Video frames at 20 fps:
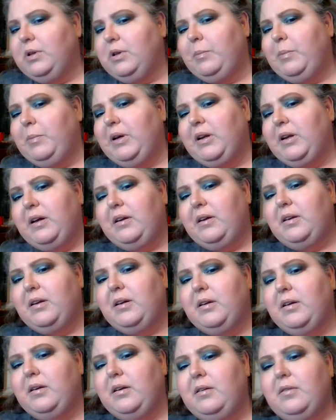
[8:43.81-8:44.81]
I mean, I
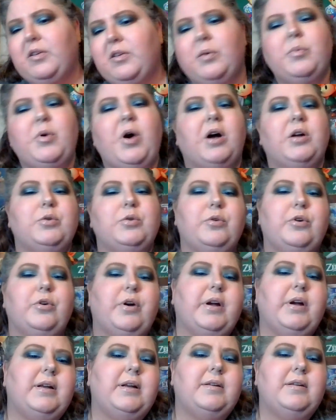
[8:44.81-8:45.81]
did some
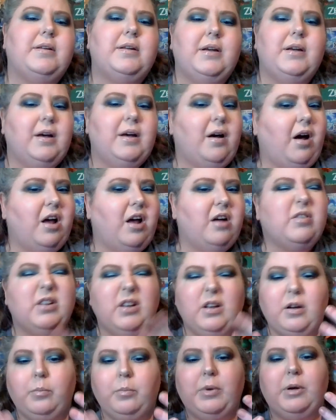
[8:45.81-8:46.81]
contouring. I have a
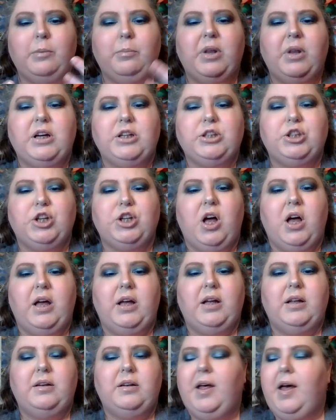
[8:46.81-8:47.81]
little bit of blush
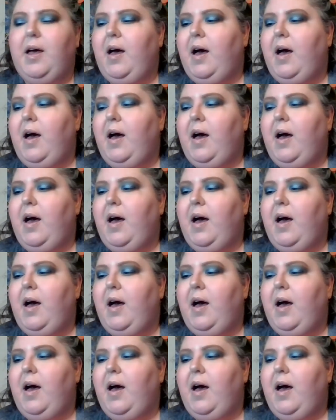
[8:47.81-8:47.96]
on.